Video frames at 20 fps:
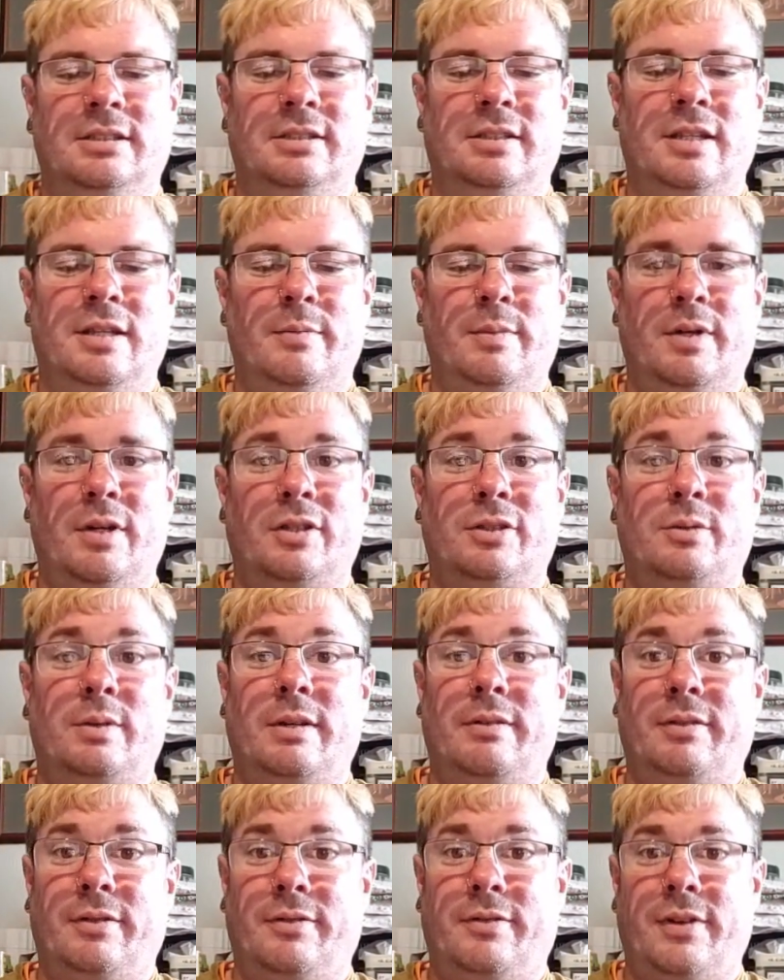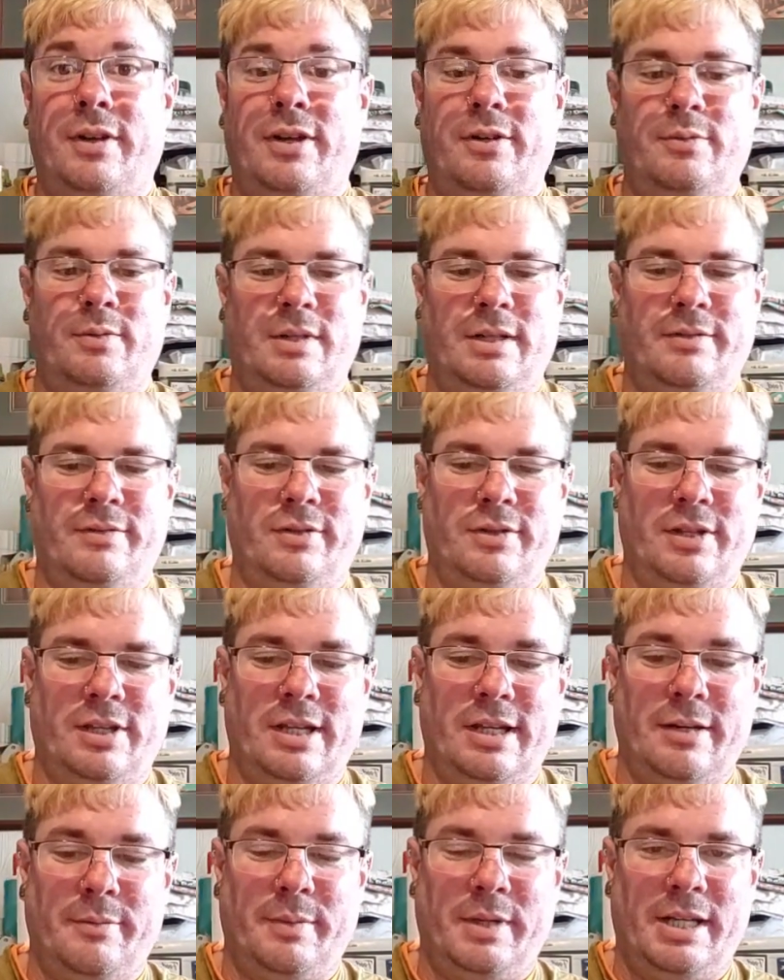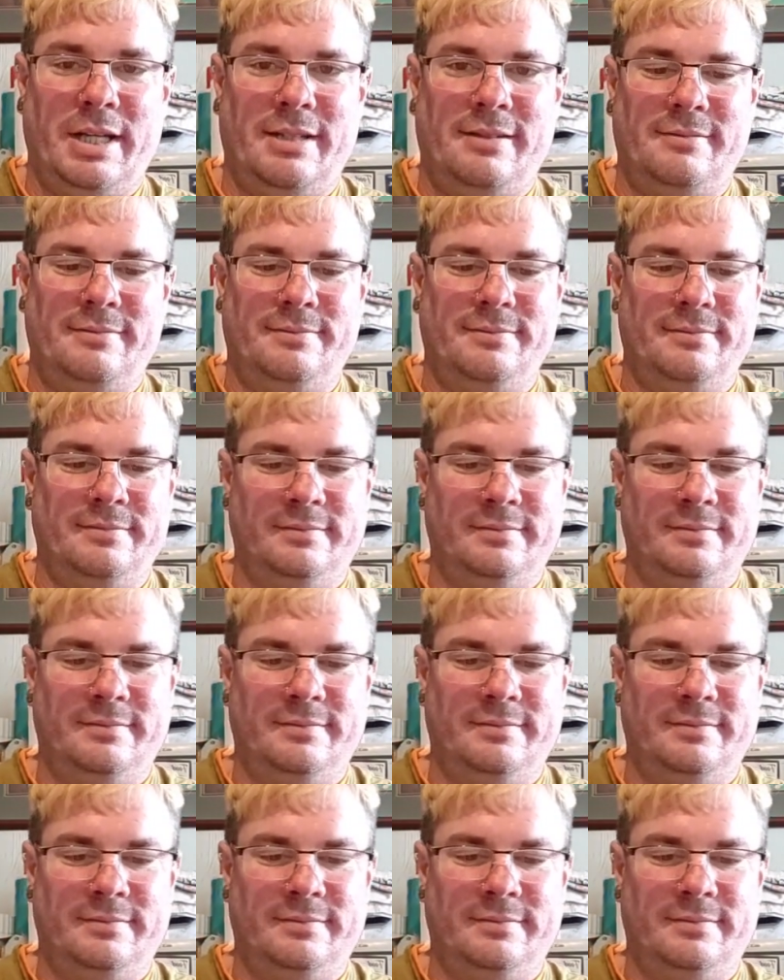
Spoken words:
So in the box we have the phone, we'll have a look at that in a minute.